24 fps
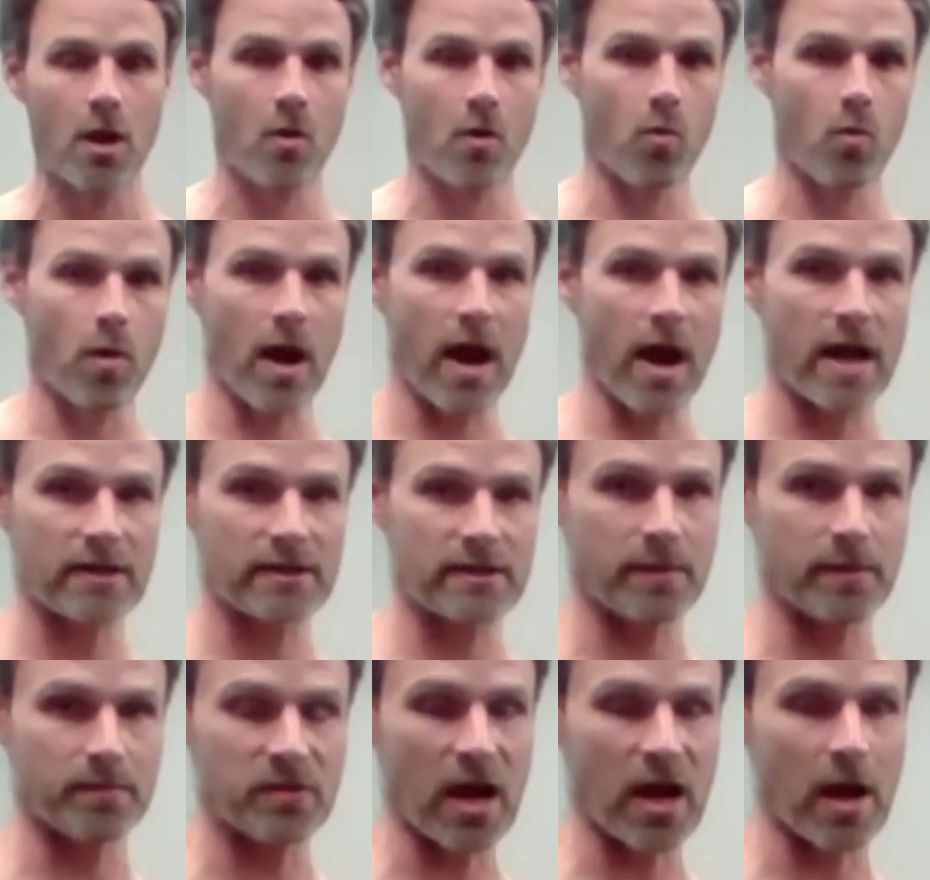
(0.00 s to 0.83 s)
Whereas
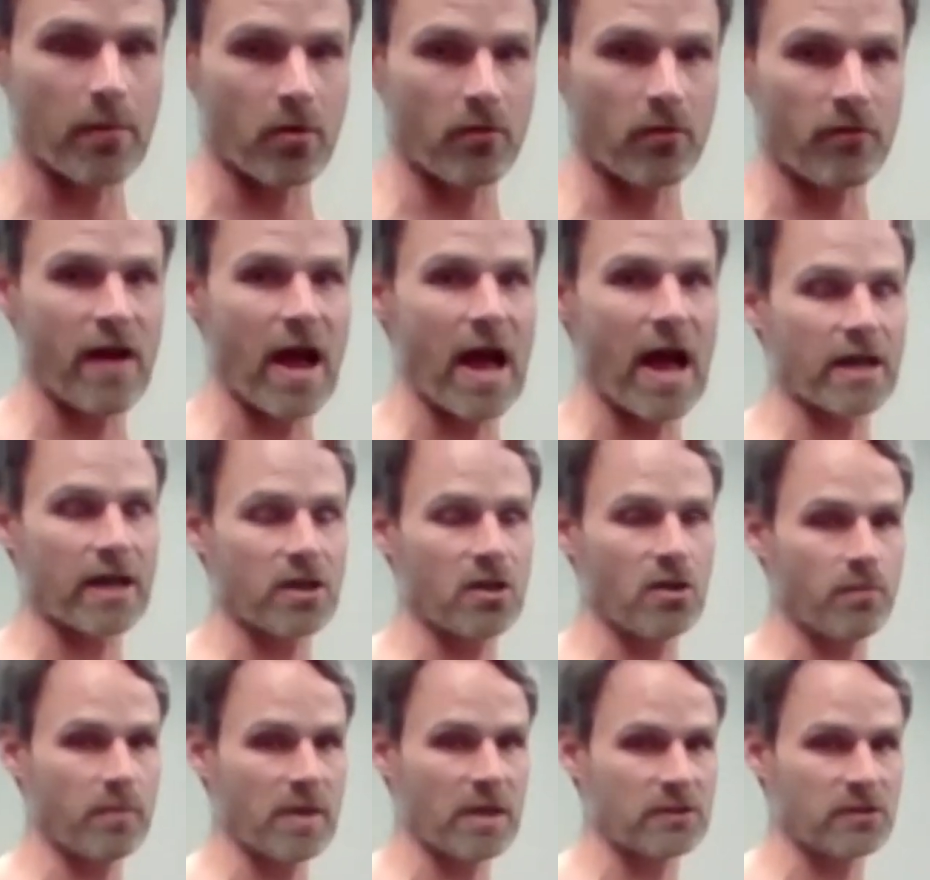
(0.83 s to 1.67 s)
the abdominal
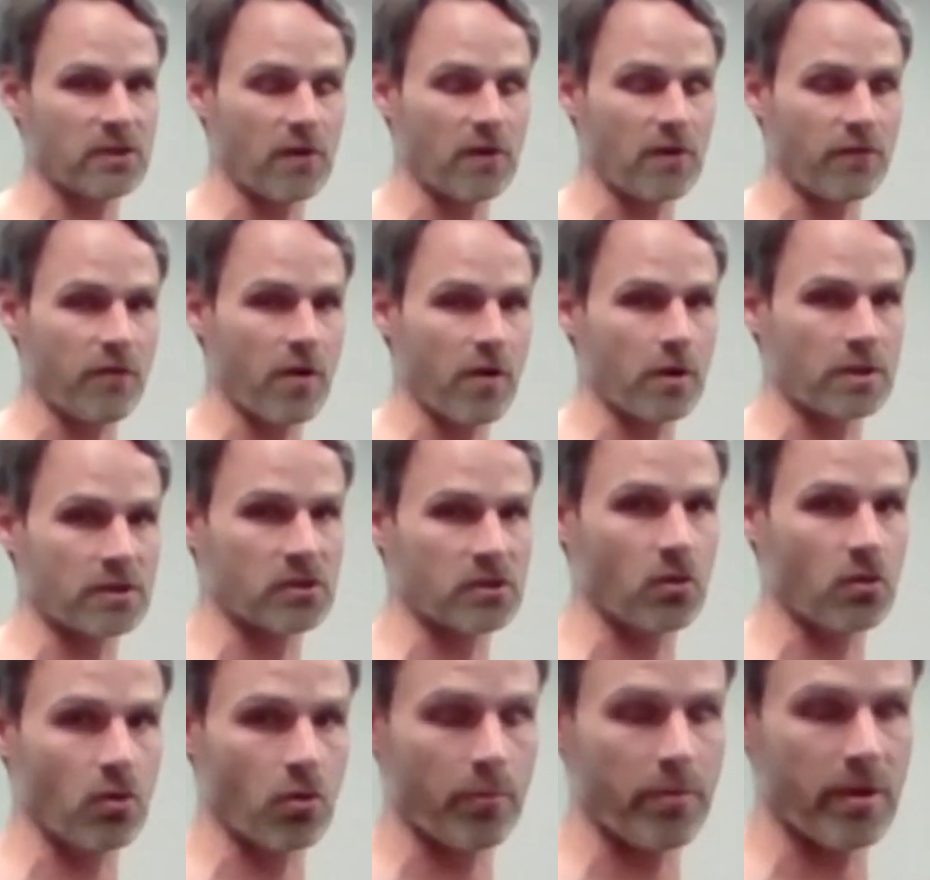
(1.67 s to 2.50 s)
vacuum, that's going to
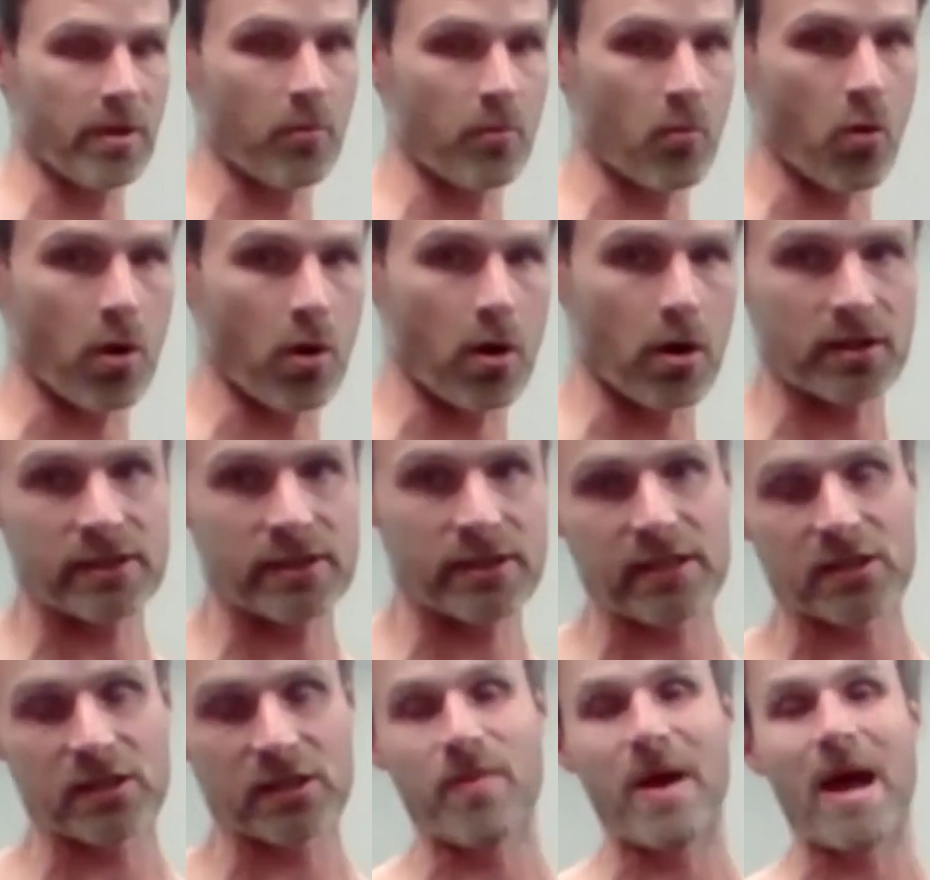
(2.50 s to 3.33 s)
focus a little bit more on our
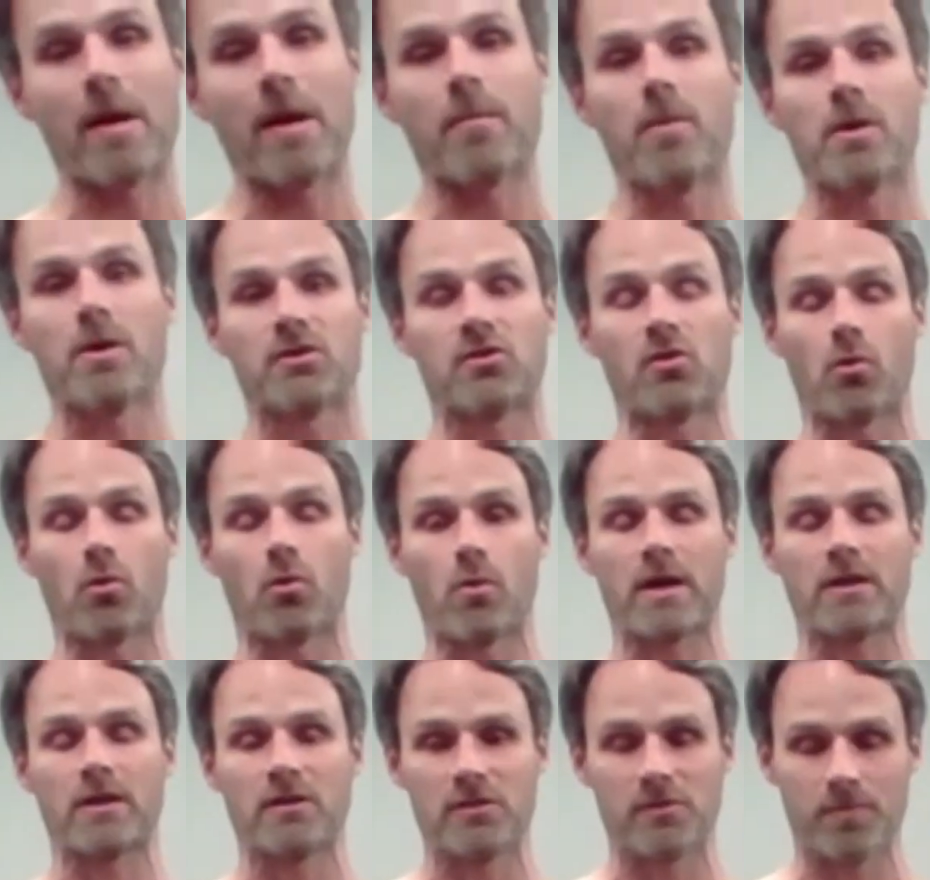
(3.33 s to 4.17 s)
6-pack muscle,
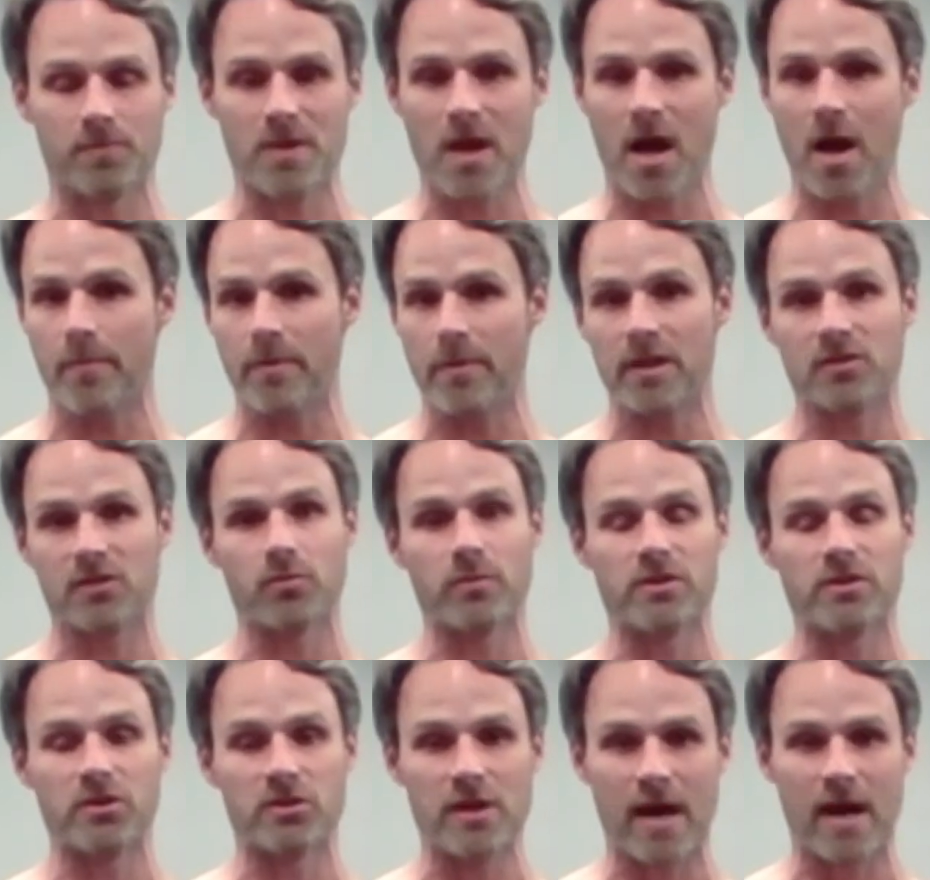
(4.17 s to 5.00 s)
rectus abdominis,
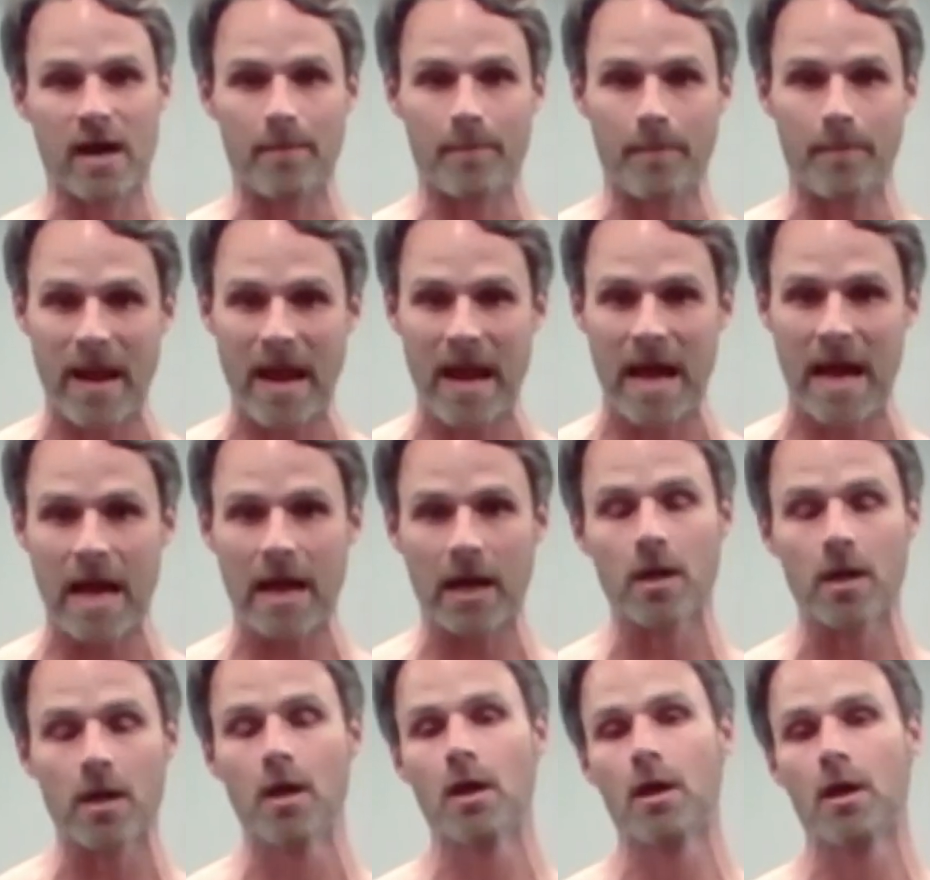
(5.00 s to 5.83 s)
which is not
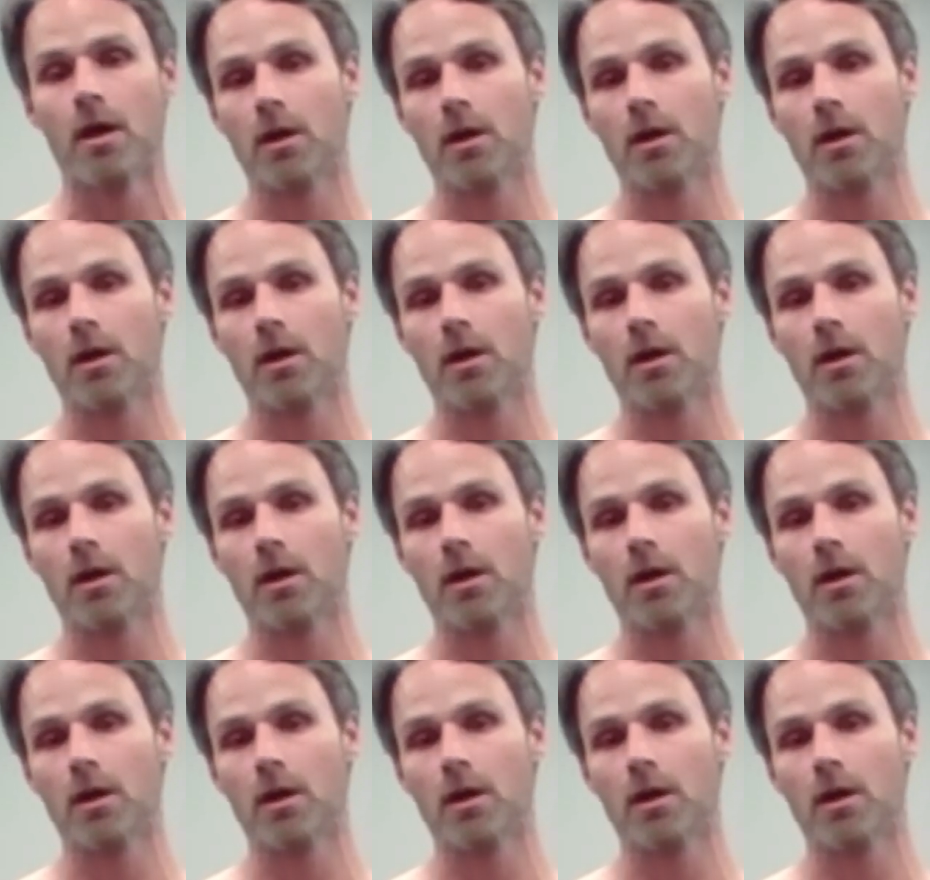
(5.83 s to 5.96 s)
bad,